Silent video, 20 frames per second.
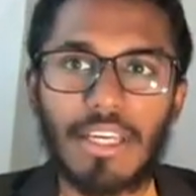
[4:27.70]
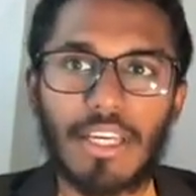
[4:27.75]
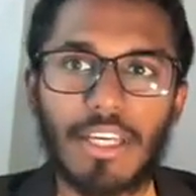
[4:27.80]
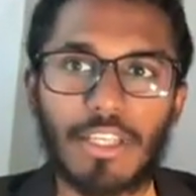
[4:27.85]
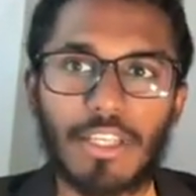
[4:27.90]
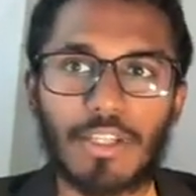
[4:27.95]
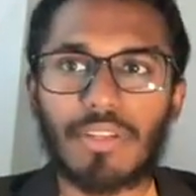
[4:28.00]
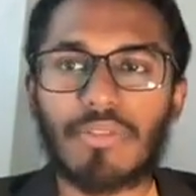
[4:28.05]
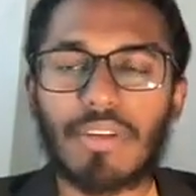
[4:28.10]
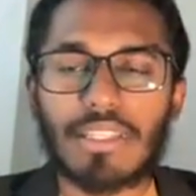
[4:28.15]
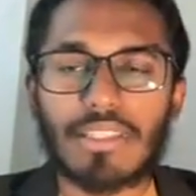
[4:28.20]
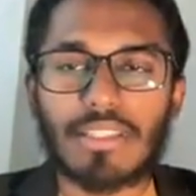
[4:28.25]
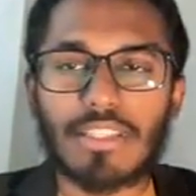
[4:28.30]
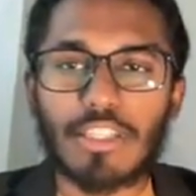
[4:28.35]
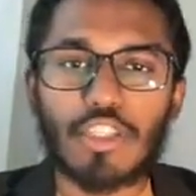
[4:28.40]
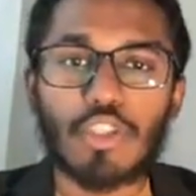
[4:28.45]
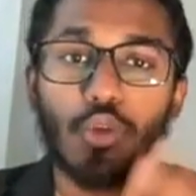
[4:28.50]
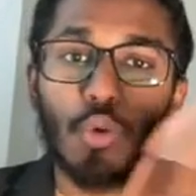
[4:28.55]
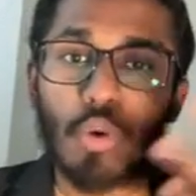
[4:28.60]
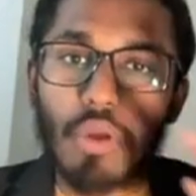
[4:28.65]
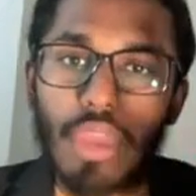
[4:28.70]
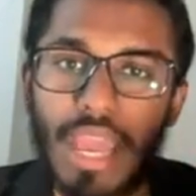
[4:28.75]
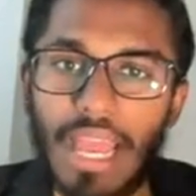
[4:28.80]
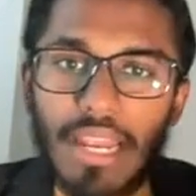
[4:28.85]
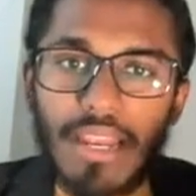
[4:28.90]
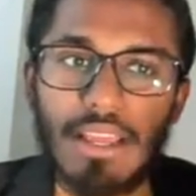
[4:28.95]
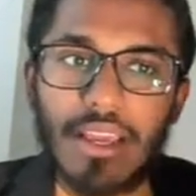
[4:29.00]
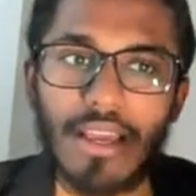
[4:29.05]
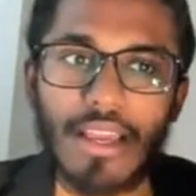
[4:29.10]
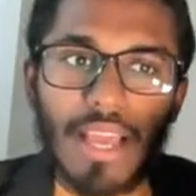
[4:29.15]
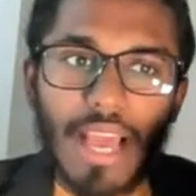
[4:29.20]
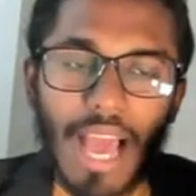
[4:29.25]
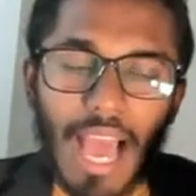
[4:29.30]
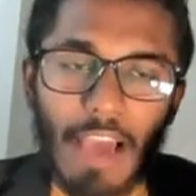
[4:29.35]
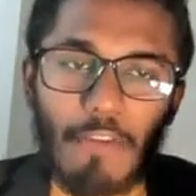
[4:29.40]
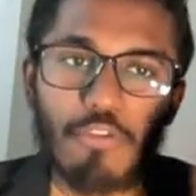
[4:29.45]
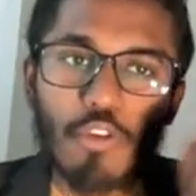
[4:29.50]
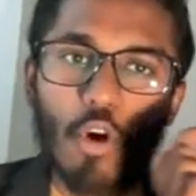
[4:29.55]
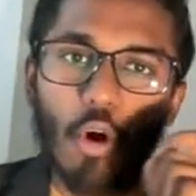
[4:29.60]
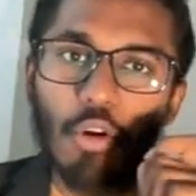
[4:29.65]
universities. You can
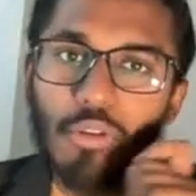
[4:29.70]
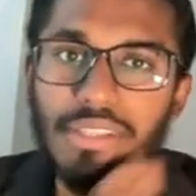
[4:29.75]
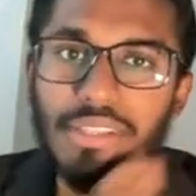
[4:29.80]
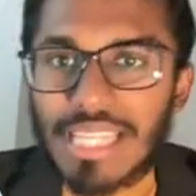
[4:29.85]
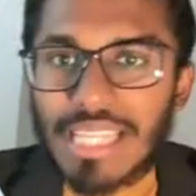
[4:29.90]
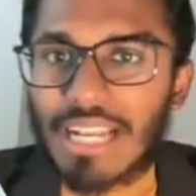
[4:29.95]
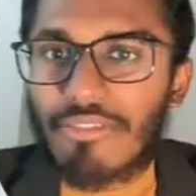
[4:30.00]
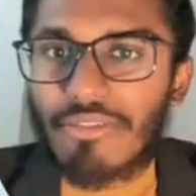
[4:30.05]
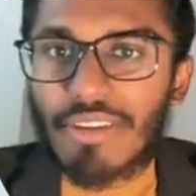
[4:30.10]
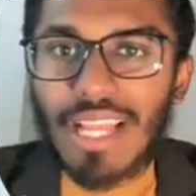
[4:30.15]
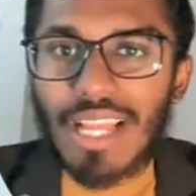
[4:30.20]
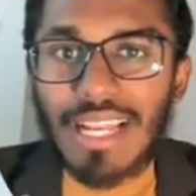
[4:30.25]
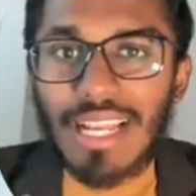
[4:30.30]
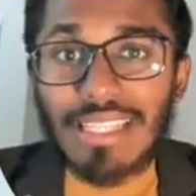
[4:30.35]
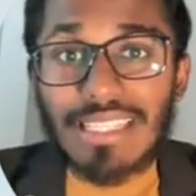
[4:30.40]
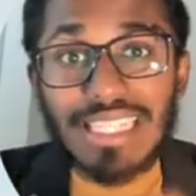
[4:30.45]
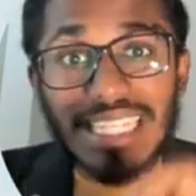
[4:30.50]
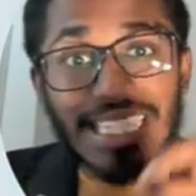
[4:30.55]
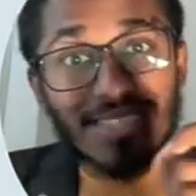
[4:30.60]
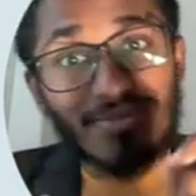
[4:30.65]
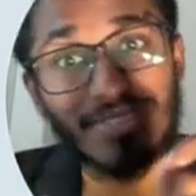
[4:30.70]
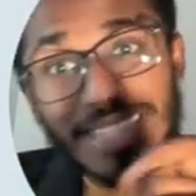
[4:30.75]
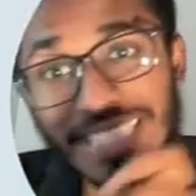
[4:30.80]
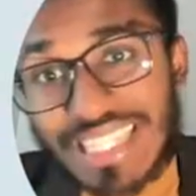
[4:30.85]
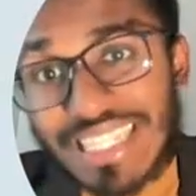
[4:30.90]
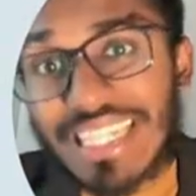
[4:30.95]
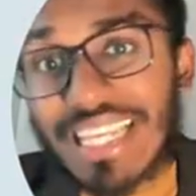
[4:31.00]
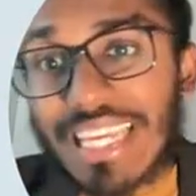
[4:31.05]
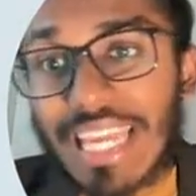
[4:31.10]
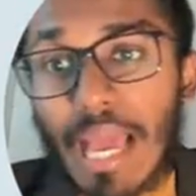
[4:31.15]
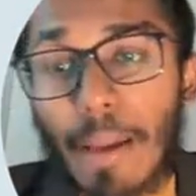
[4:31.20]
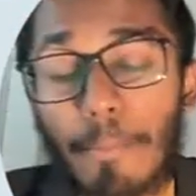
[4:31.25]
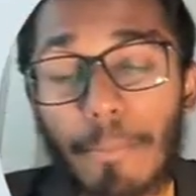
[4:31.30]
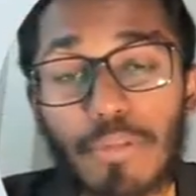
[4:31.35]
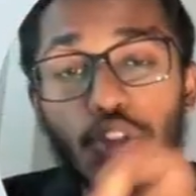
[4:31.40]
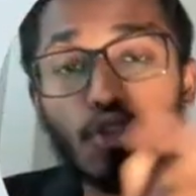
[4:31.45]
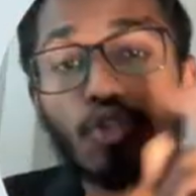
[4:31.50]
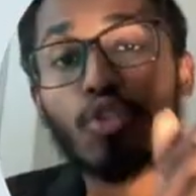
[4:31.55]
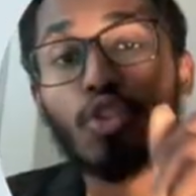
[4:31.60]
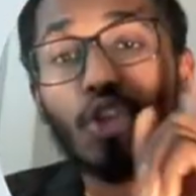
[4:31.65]
have your own self analysis, visit the
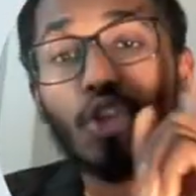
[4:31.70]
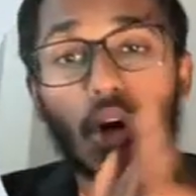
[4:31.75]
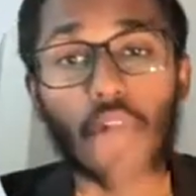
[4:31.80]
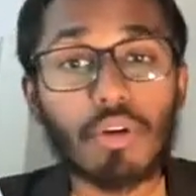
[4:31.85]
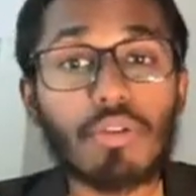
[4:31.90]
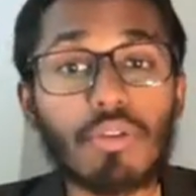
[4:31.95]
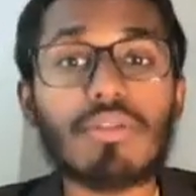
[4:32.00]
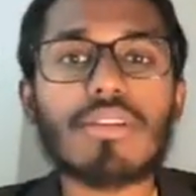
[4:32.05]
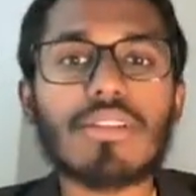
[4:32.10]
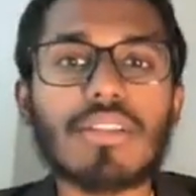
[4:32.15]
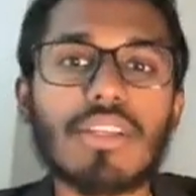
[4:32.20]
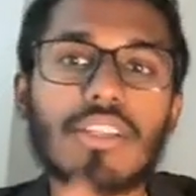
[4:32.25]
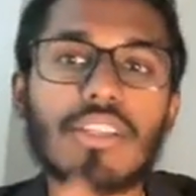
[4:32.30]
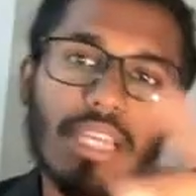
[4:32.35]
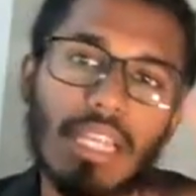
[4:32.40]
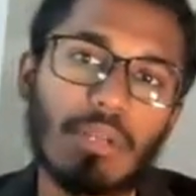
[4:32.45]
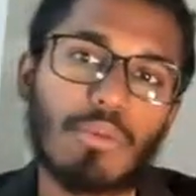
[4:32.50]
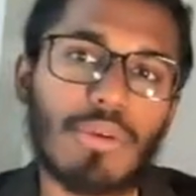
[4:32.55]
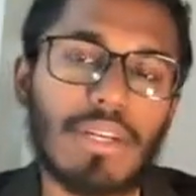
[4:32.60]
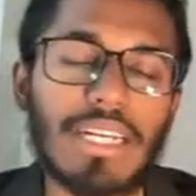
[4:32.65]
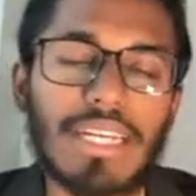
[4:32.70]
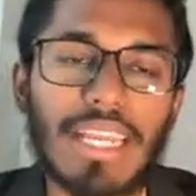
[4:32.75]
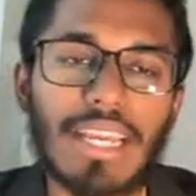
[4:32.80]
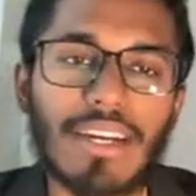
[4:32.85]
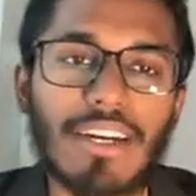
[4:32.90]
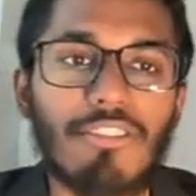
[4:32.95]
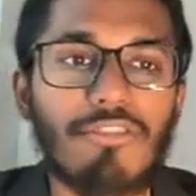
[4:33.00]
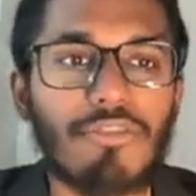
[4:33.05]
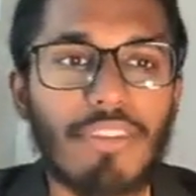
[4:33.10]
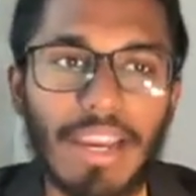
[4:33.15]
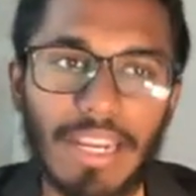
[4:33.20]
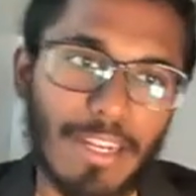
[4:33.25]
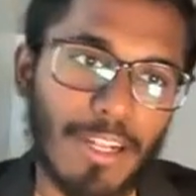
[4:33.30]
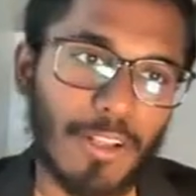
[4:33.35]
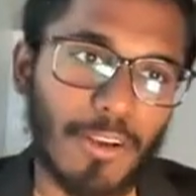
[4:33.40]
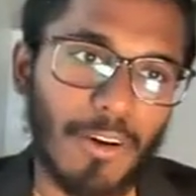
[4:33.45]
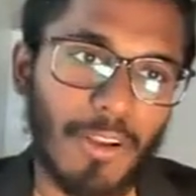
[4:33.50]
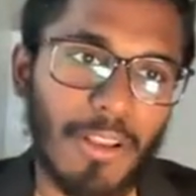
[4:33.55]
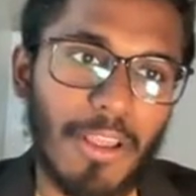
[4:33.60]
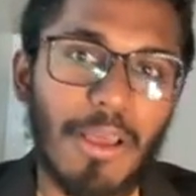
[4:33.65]
campus, do your own research, and only take a final
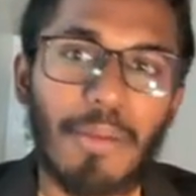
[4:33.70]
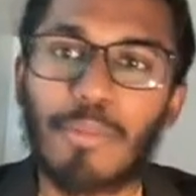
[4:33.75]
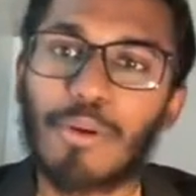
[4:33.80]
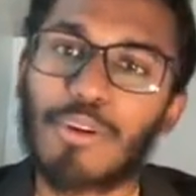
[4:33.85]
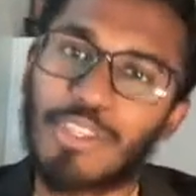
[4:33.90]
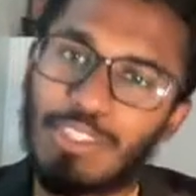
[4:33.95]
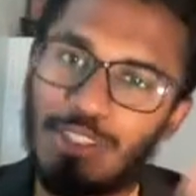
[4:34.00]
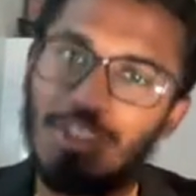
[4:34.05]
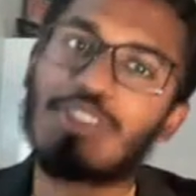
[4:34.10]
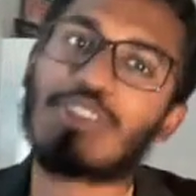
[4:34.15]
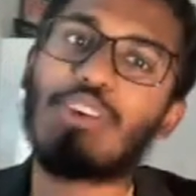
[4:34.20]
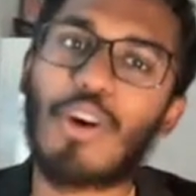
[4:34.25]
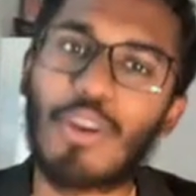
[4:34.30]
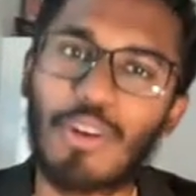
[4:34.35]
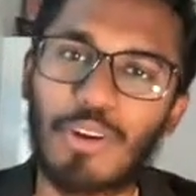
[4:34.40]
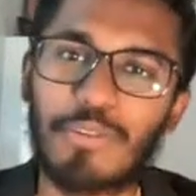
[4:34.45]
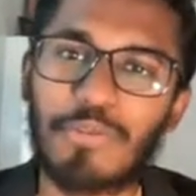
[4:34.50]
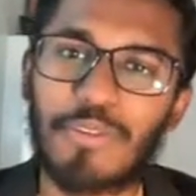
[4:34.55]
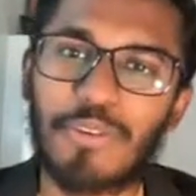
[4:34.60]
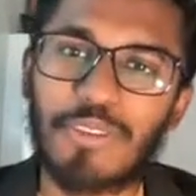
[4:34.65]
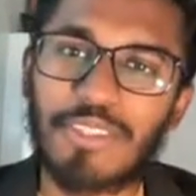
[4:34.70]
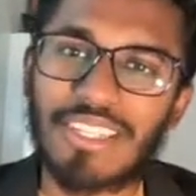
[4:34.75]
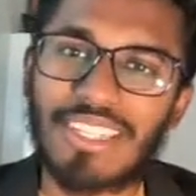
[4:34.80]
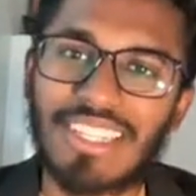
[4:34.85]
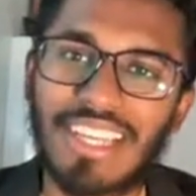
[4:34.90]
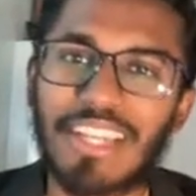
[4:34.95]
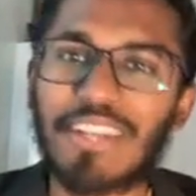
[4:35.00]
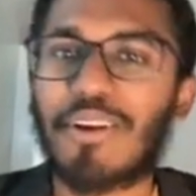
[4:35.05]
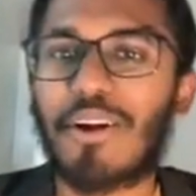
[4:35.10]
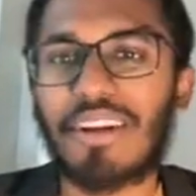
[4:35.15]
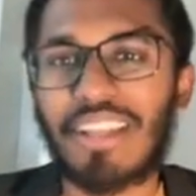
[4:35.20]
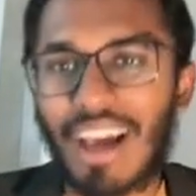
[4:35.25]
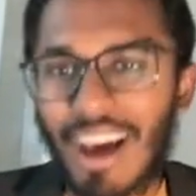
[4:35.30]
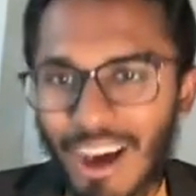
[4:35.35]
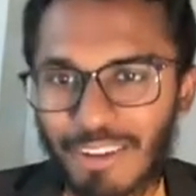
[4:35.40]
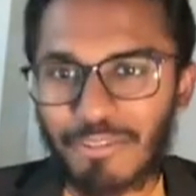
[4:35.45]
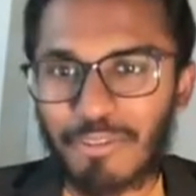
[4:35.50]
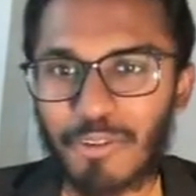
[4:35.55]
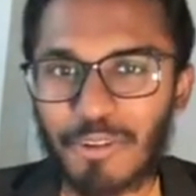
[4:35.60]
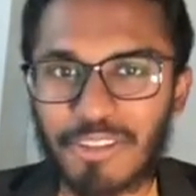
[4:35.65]
call, because it's your own future, yeah, not
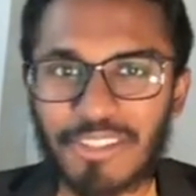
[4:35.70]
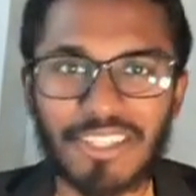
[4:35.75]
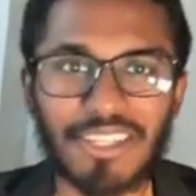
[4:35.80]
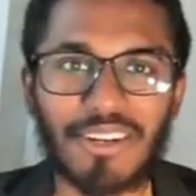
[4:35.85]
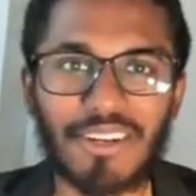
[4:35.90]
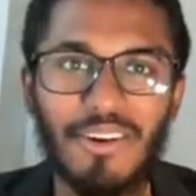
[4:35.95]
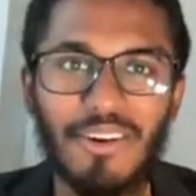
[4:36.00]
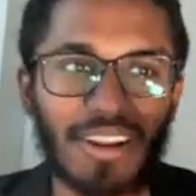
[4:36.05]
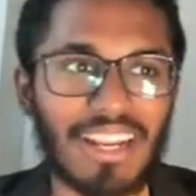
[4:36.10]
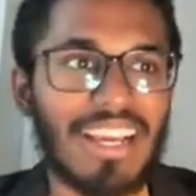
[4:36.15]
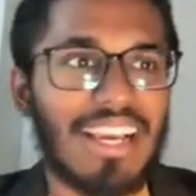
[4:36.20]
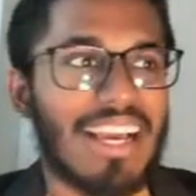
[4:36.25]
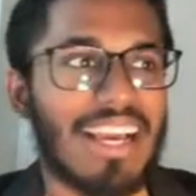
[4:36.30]
our future, or